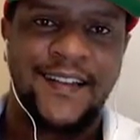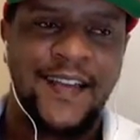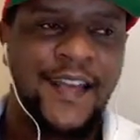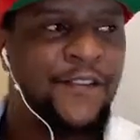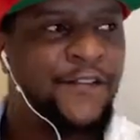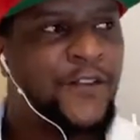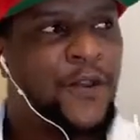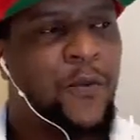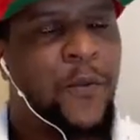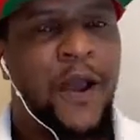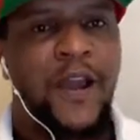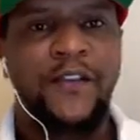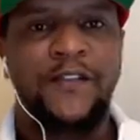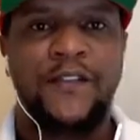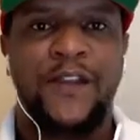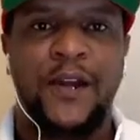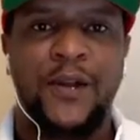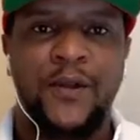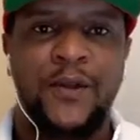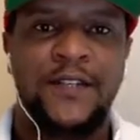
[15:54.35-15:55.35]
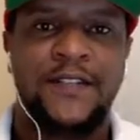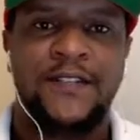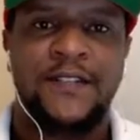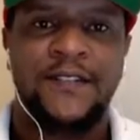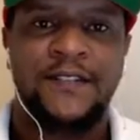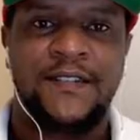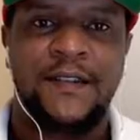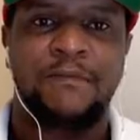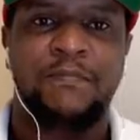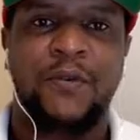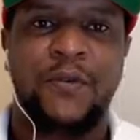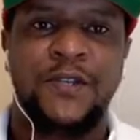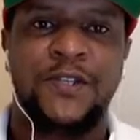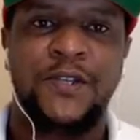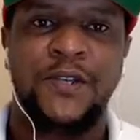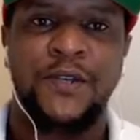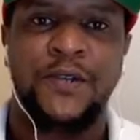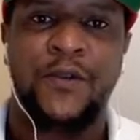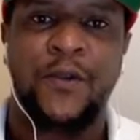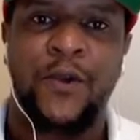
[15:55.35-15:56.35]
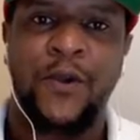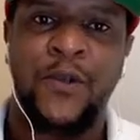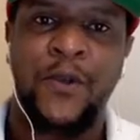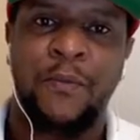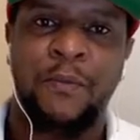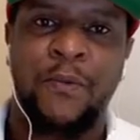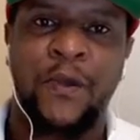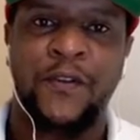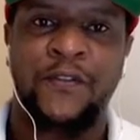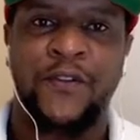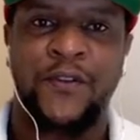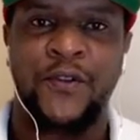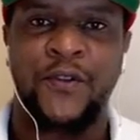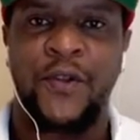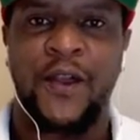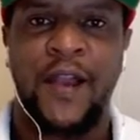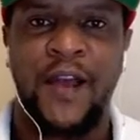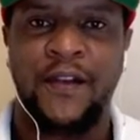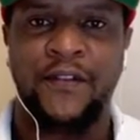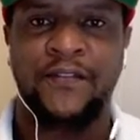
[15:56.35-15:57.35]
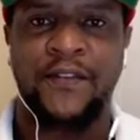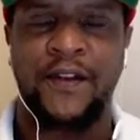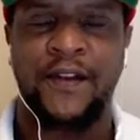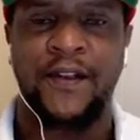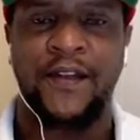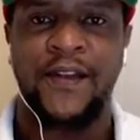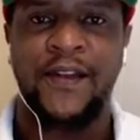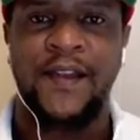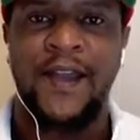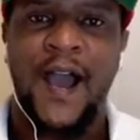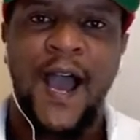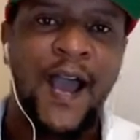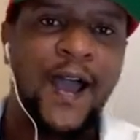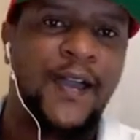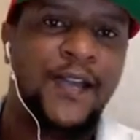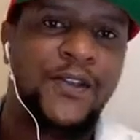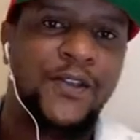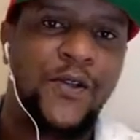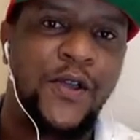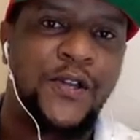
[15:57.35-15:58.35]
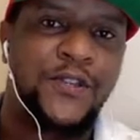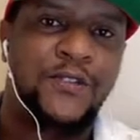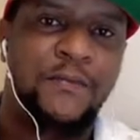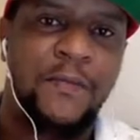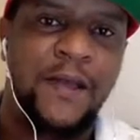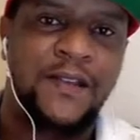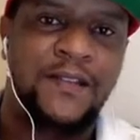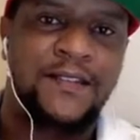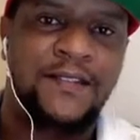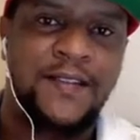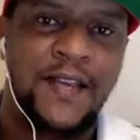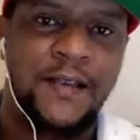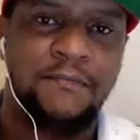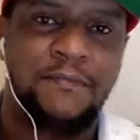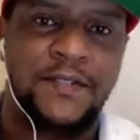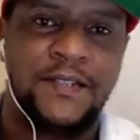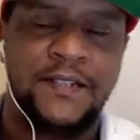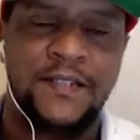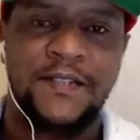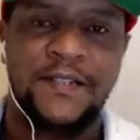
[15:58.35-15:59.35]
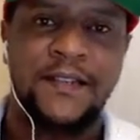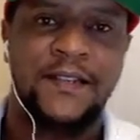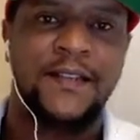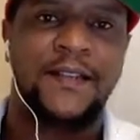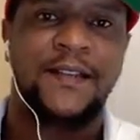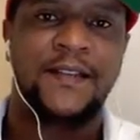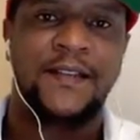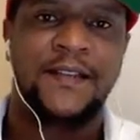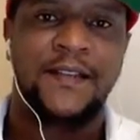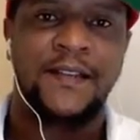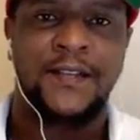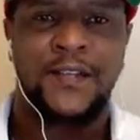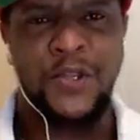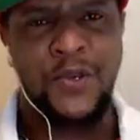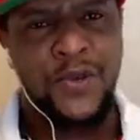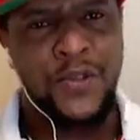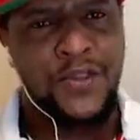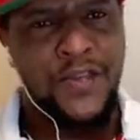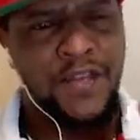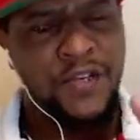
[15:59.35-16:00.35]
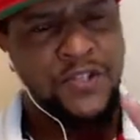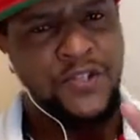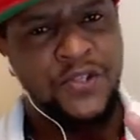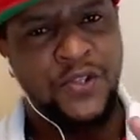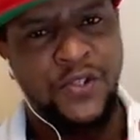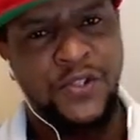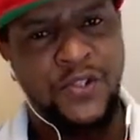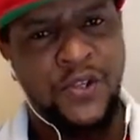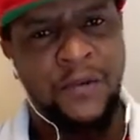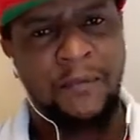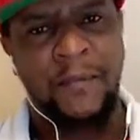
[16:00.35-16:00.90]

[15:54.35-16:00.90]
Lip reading: If your wife cannot support you, or your boyfriend or your girlfriend, how are you going to make steps? Do you think social